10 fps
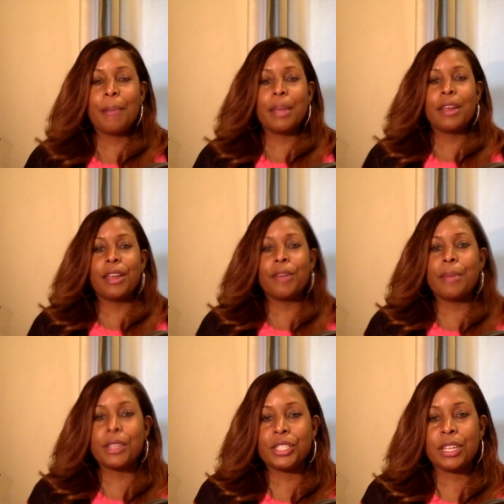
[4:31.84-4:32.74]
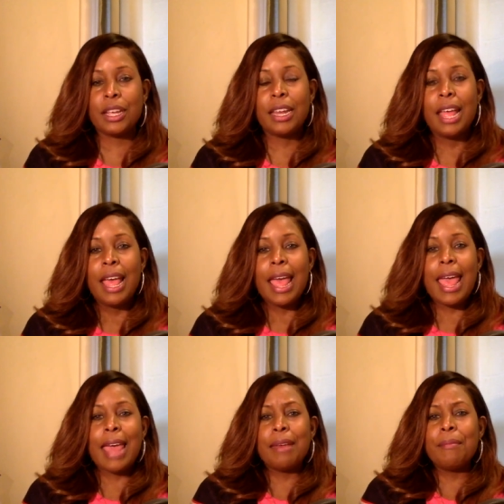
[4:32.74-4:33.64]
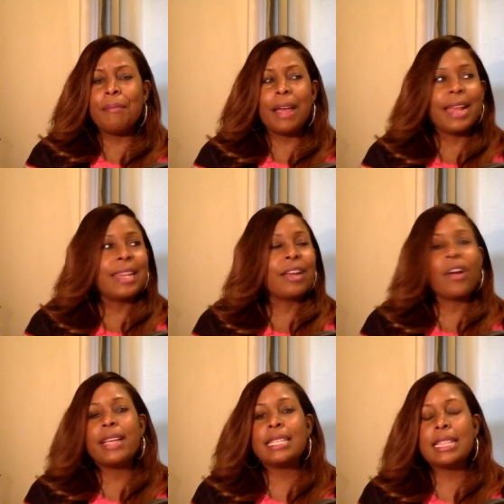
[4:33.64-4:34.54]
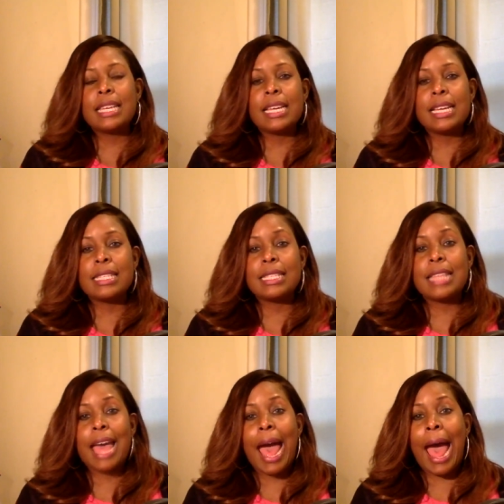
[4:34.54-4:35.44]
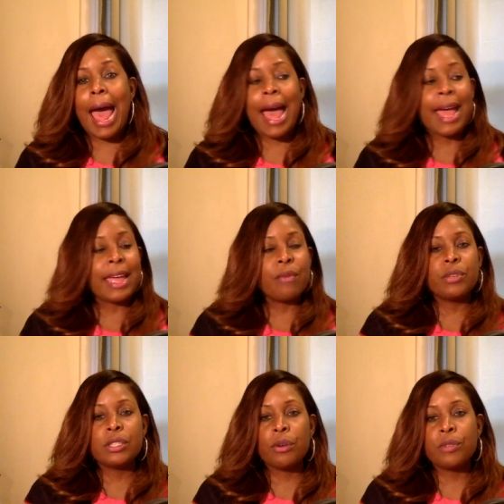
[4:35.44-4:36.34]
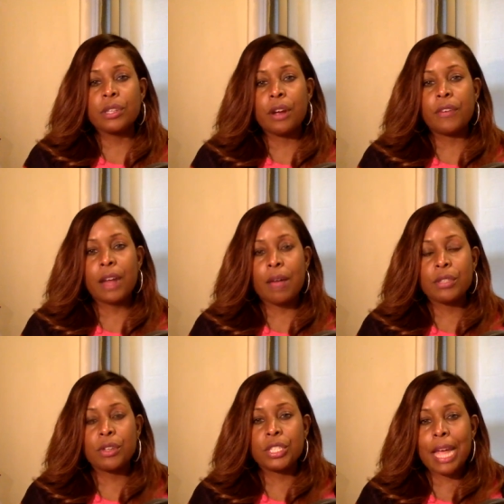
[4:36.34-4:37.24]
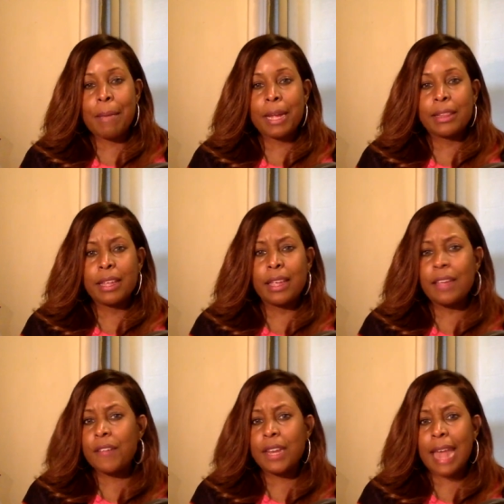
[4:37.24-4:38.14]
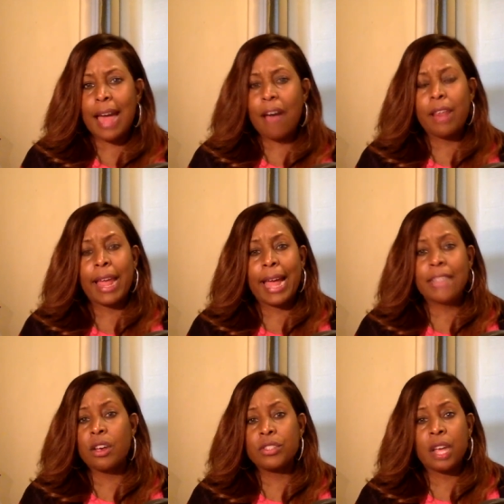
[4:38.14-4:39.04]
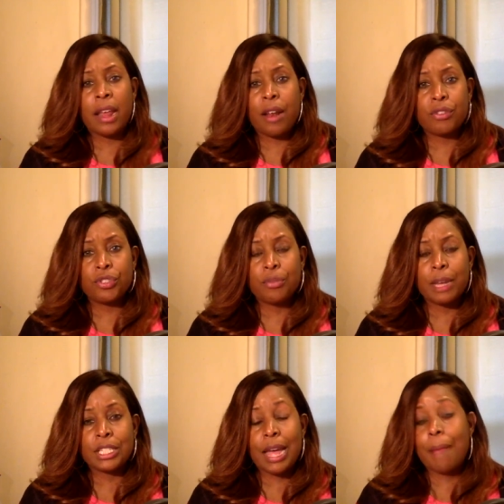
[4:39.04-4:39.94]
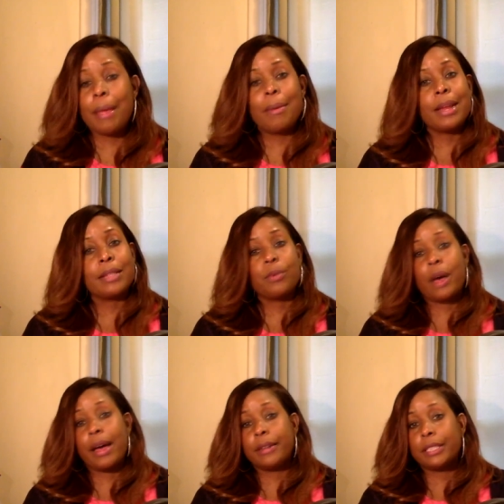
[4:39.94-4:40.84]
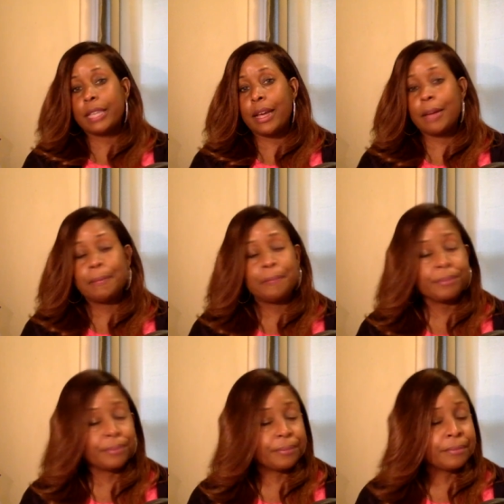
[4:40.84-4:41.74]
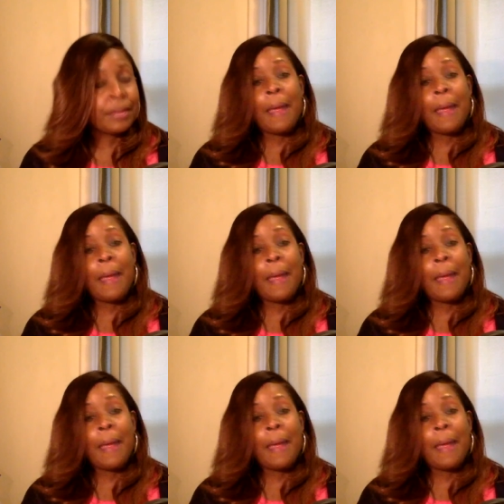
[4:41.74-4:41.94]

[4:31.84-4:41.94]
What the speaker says: in the intermission, and the crazy thing is that I was so reserved and I was so shy back then. Even now, like I told y'all, I don't shoot my shot. Maybe that's why, child.